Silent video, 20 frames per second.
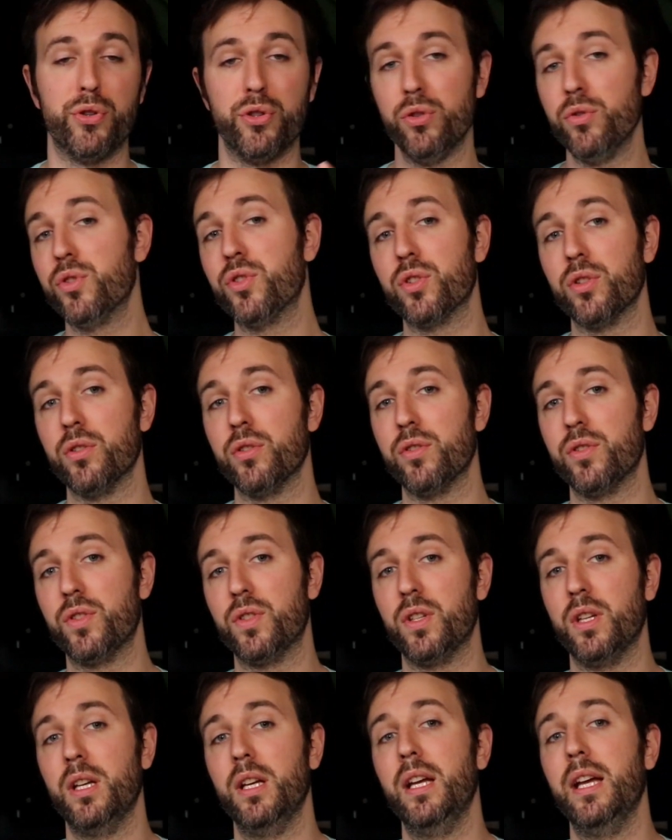
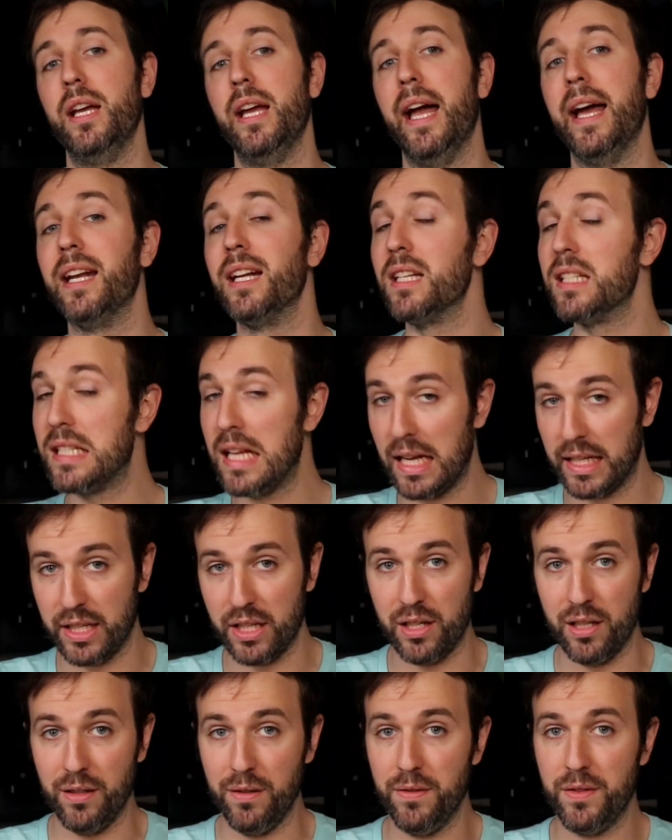producers, and
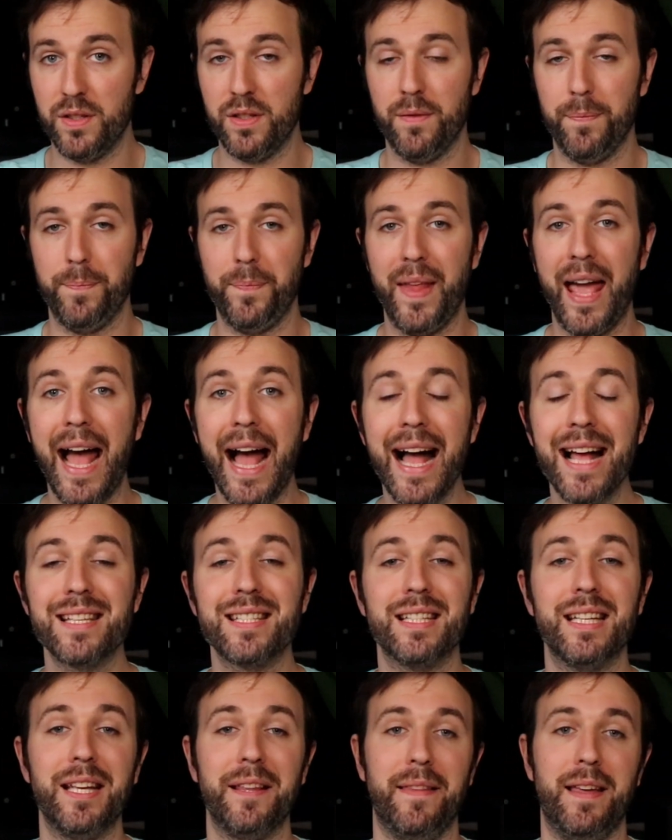executives,
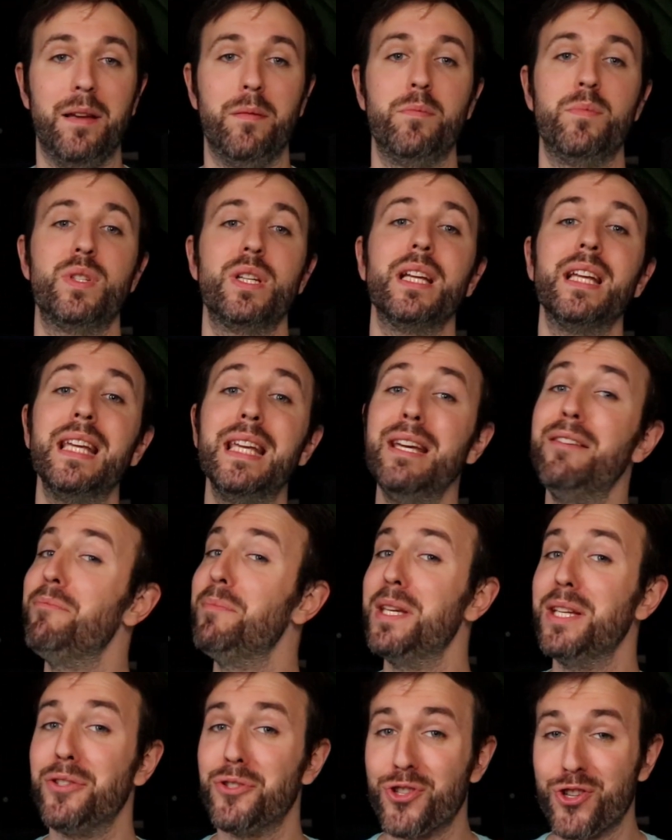asking them to give
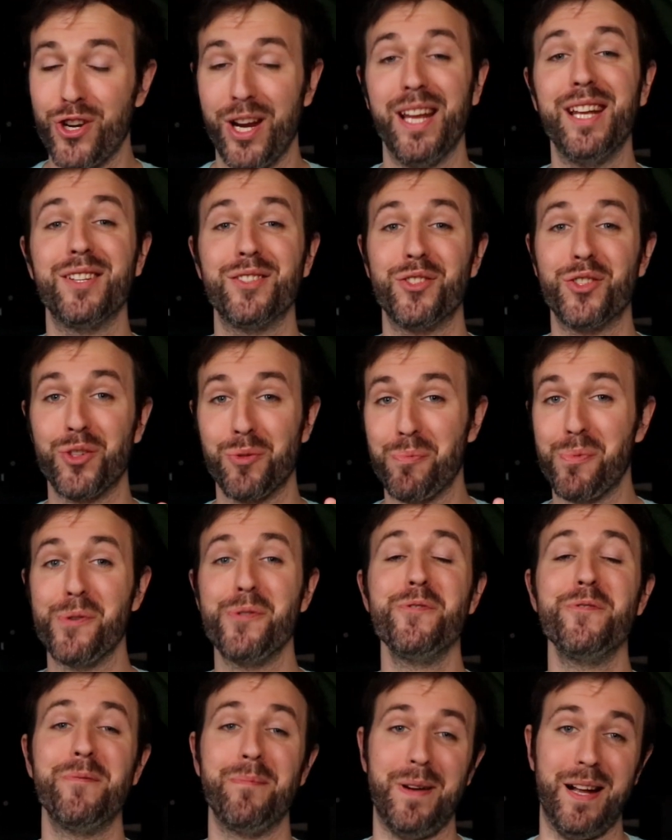me a chance to
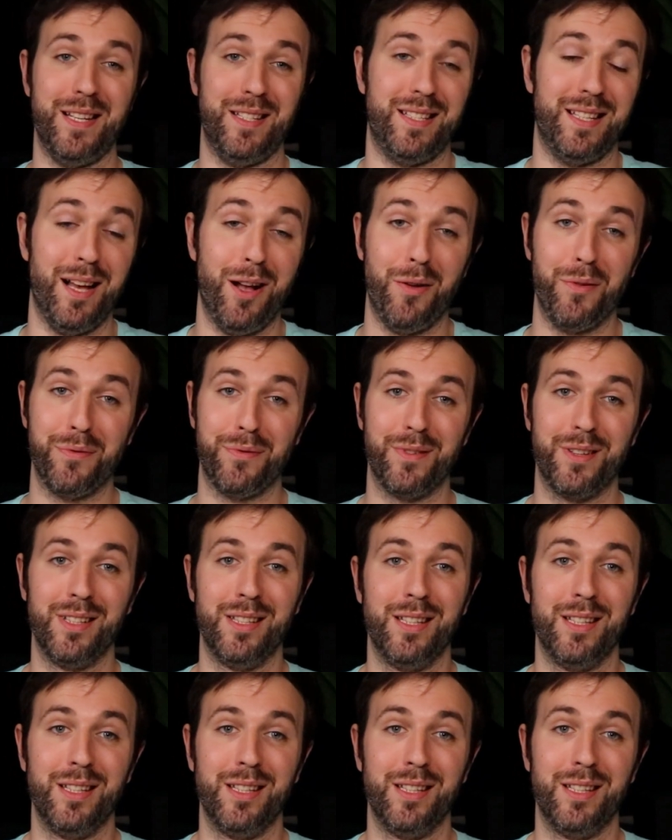prove myself.